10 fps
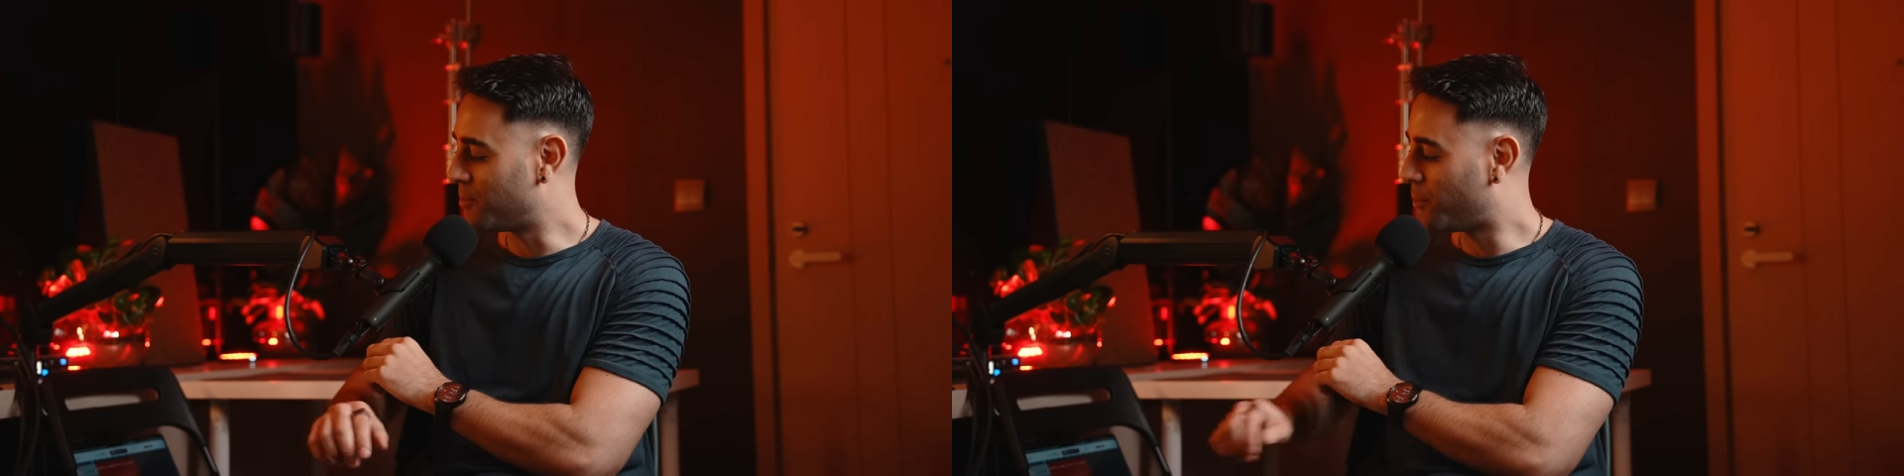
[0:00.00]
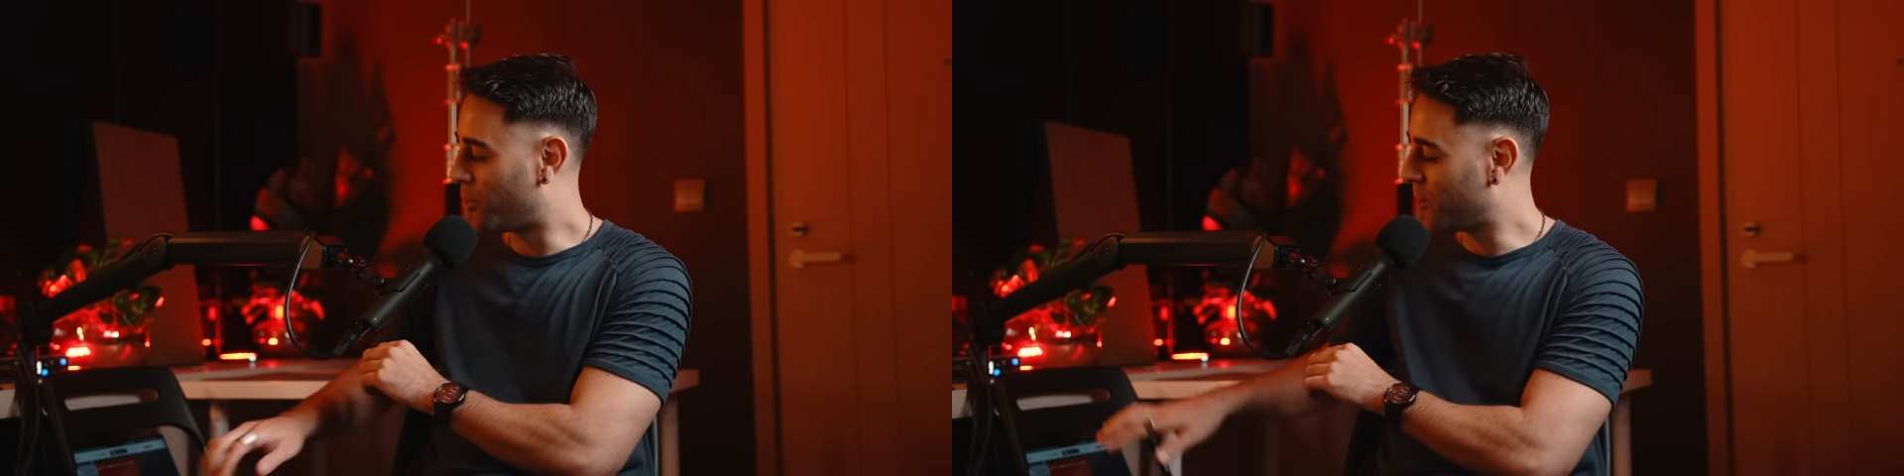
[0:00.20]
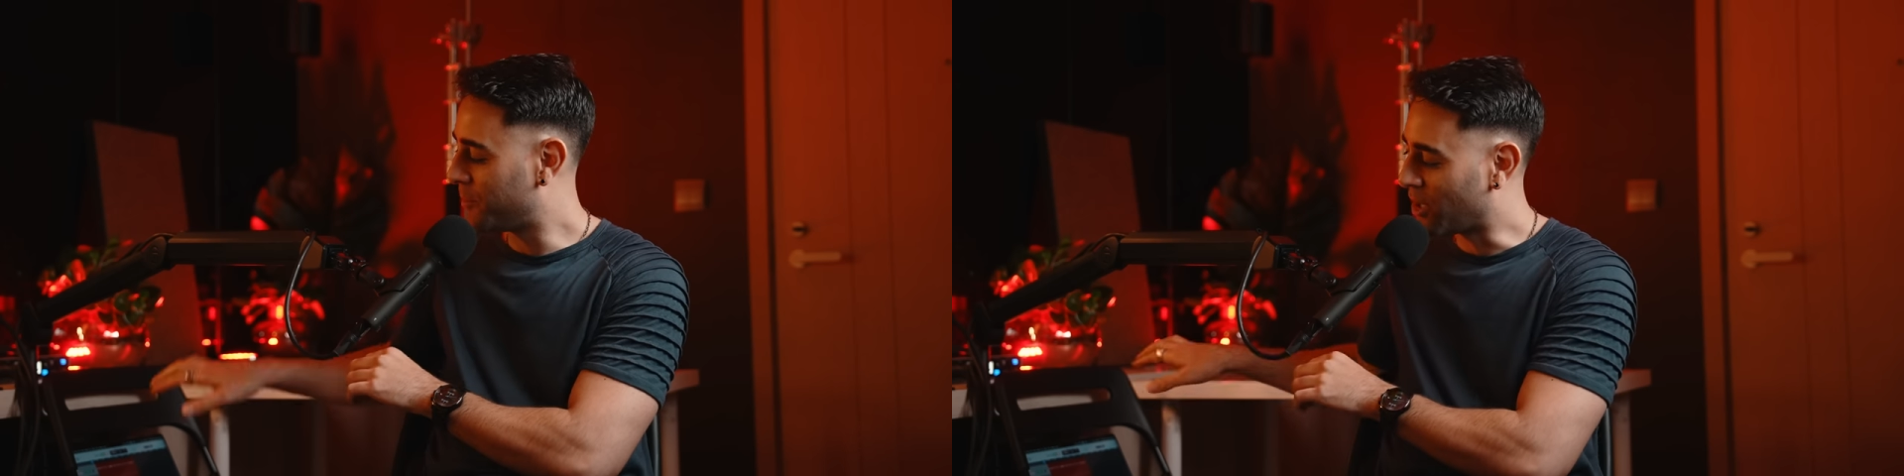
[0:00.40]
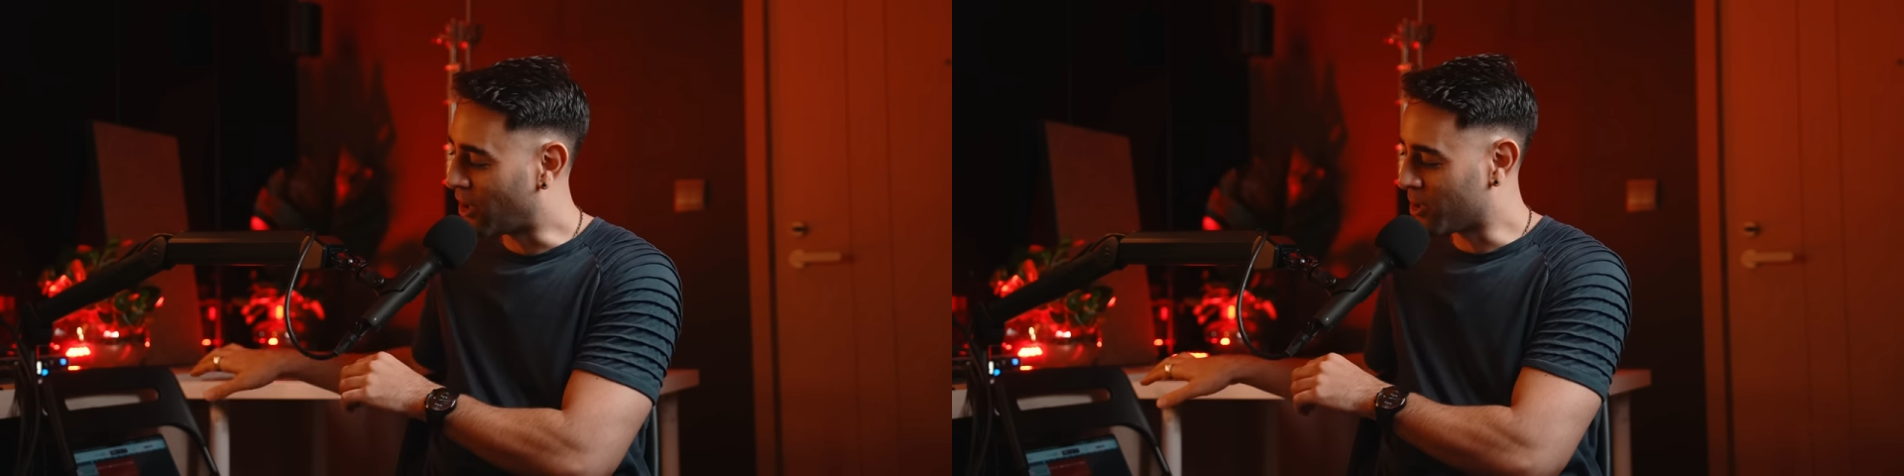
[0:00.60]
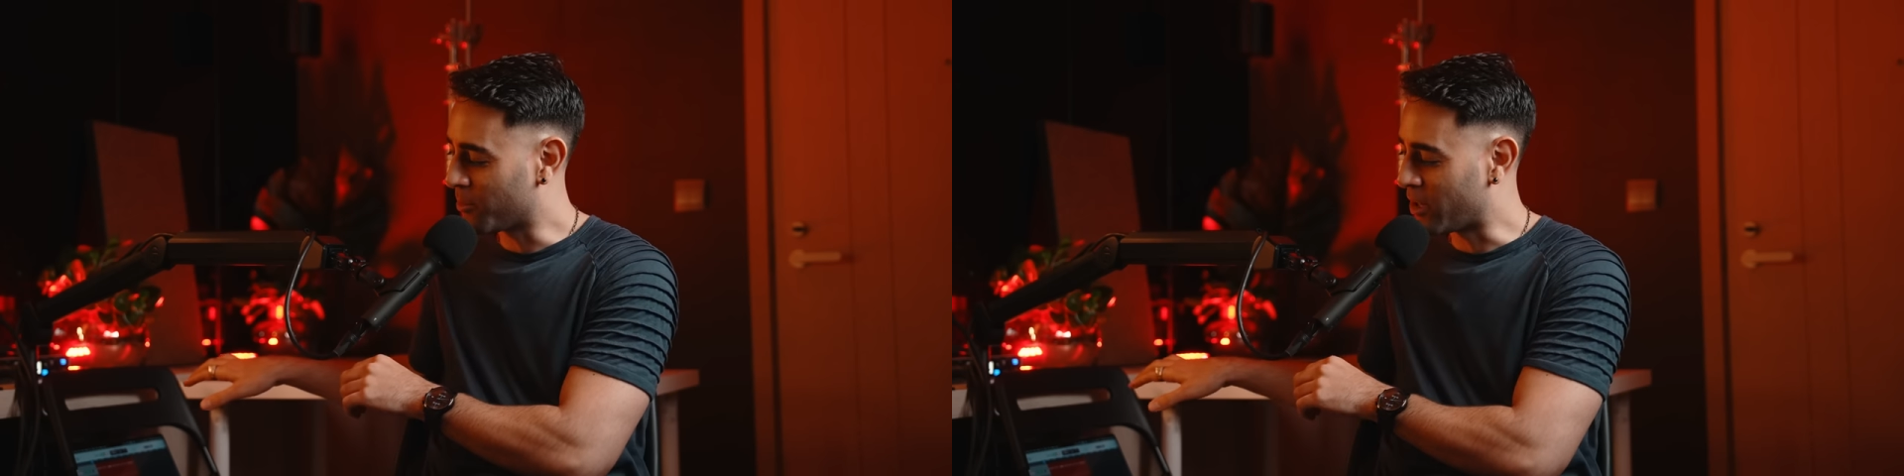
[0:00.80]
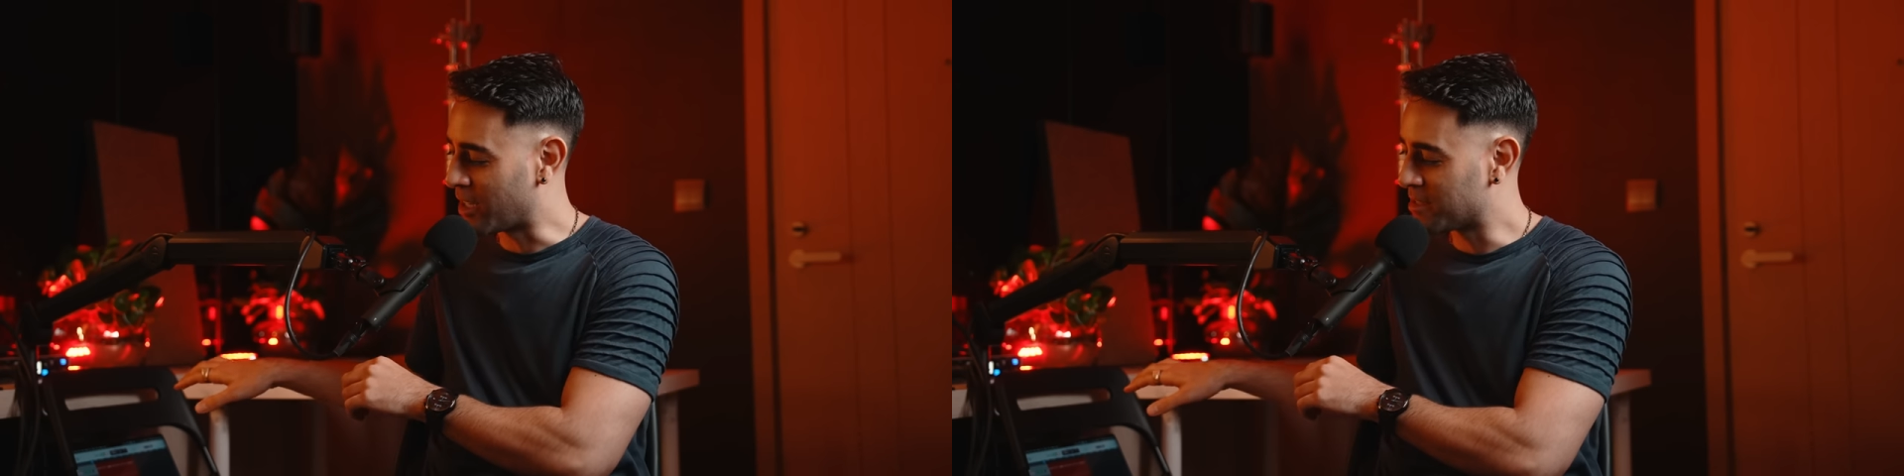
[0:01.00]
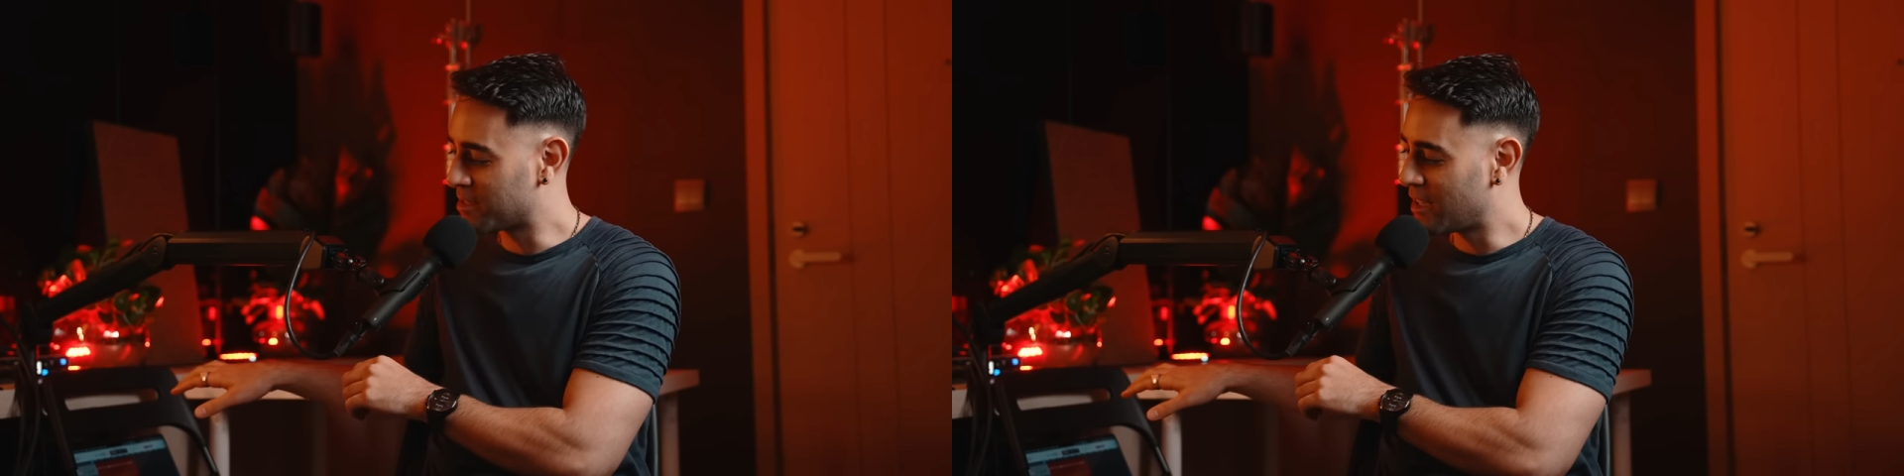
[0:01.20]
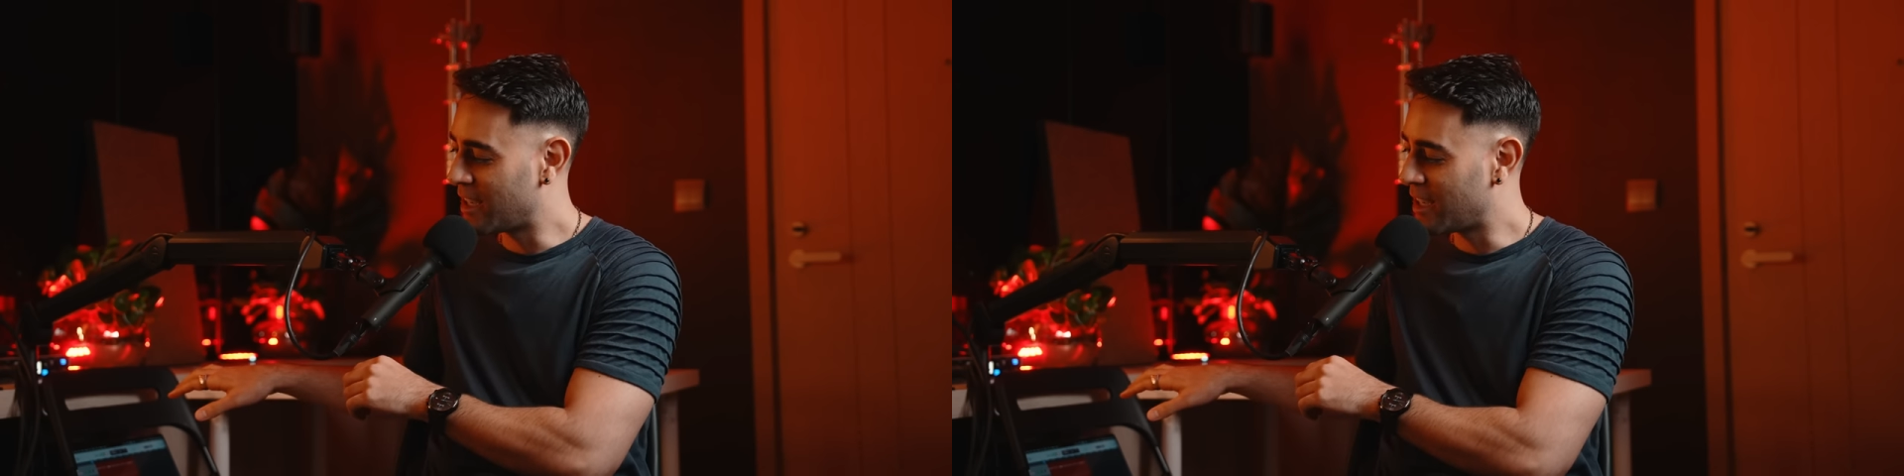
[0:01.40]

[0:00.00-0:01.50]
put up the armrest